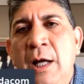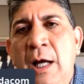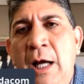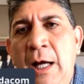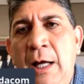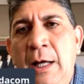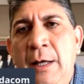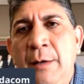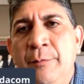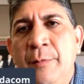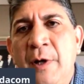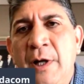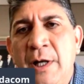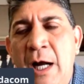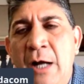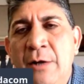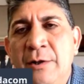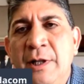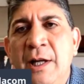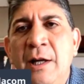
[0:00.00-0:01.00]

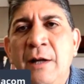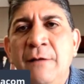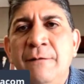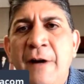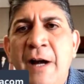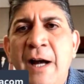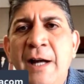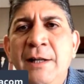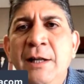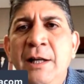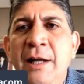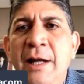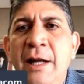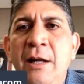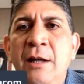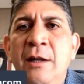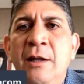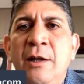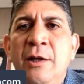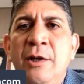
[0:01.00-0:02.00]
around it. And
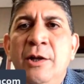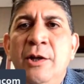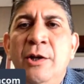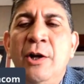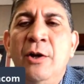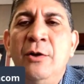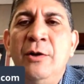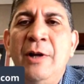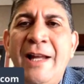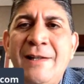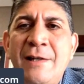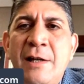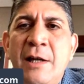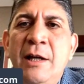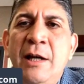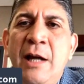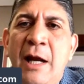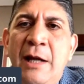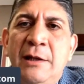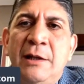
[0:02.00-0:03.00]
finally, you know, let's
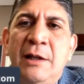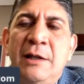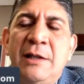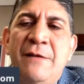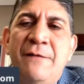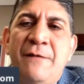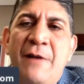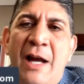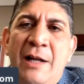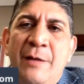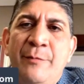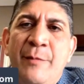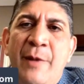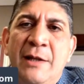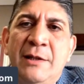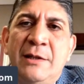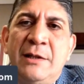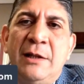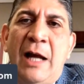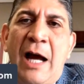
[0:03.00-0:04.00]
create the
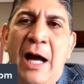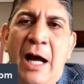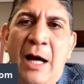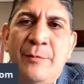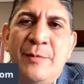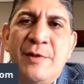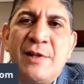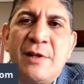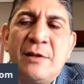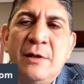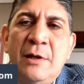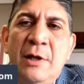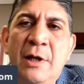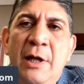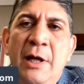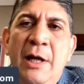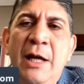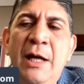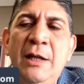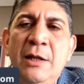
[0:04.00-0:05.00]
developmental hubs
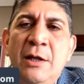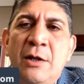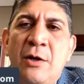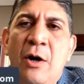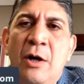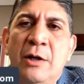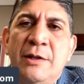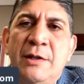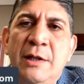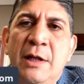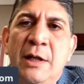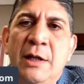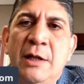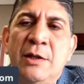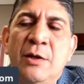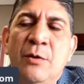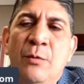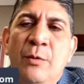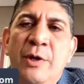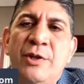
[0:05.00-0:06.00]
in the continent,
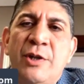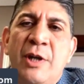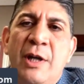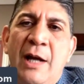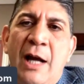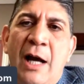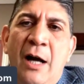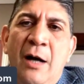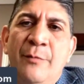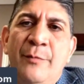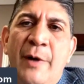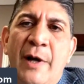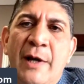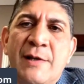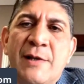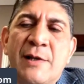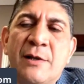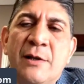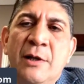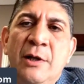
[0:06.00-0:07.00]
which can help
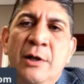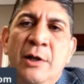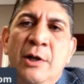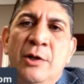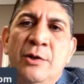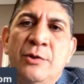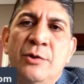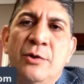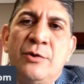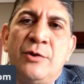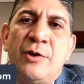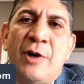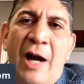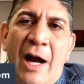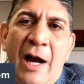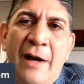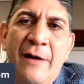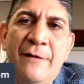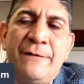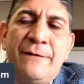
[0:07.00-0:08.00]
us to
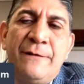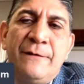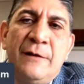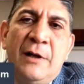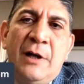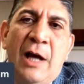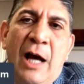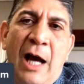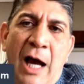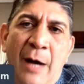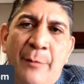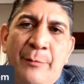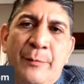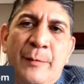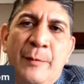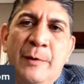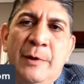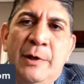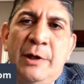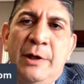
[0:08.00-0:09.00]
drive up
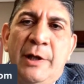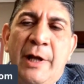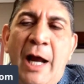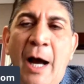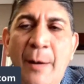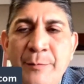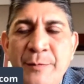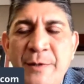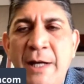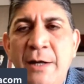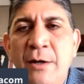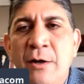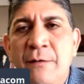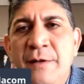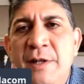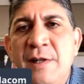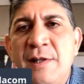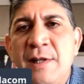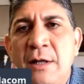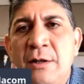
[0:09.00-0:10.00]
the uptake of
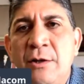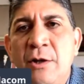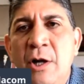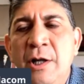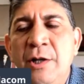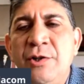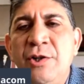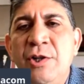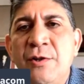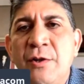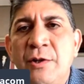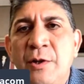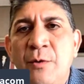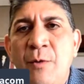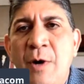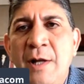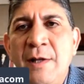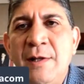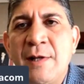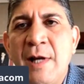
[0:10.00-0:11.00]
these technologies on the
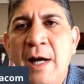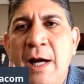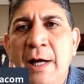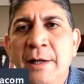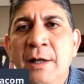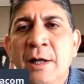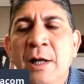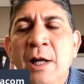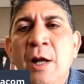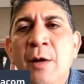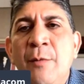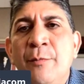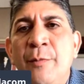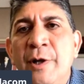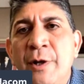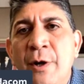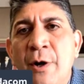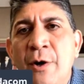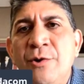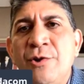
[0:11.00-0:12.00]
one side,
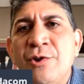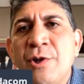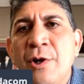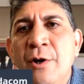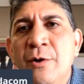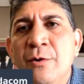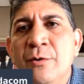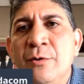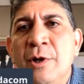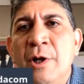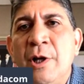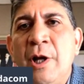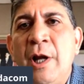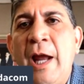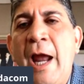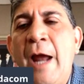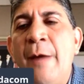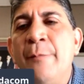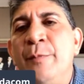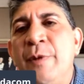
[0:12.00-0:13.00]
but also
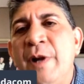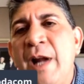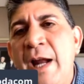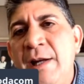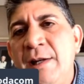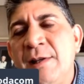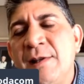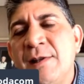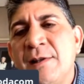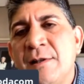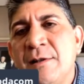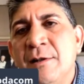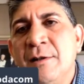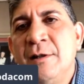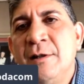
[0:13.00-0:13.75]
embrace,